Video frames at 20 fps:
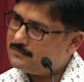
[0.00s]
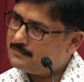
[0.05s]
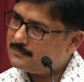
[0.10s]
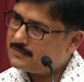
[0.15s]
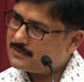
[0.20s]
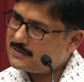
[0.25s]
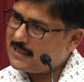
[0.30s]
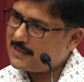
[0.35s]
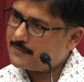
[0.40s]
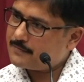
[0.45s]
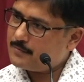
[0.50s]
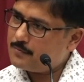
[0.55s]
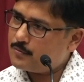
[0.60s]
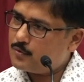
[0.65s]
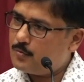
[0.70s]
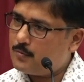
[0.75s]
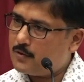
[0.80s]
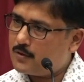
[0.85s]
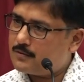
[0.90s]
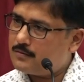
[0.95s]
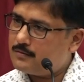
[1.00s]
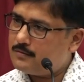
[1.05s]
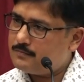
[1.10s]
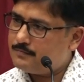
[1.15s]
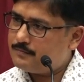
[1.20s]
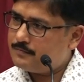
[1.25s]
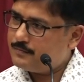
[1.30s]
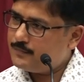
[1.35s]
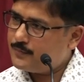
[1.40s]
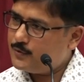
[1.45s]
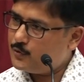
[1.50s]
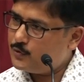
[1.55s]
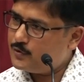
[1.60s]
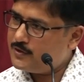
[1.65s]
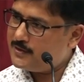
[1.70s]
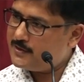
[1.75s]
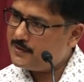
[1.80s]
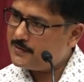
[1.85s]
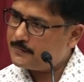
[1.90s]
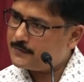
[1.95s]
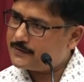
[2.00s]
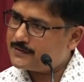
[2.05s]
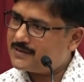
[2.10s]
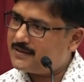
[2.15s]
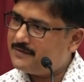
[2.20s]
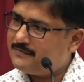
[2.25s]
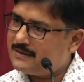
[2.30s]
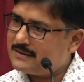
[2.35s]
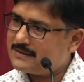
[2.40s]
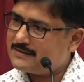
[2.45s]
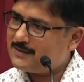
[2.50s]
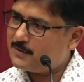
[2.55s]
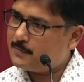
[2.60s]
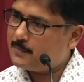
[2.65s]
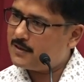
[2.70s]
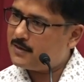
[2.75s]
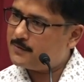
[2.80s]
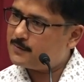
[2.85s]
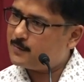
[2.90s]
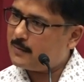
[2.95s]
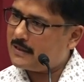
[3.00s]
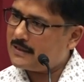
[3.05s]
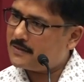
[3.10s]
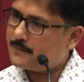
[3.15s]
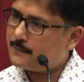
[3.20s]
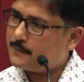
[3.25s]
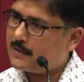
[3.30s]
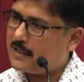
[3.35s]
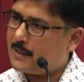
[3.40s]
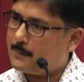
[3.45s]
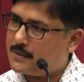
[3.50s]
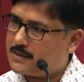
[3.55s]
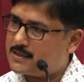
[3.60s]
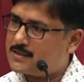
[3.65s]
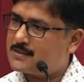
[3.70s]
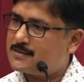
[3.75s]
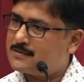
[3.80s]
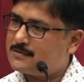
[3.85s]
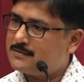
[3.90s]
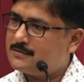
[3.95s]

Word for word: start from tomorrow, you read it for three weeks, it becomes part of your habit.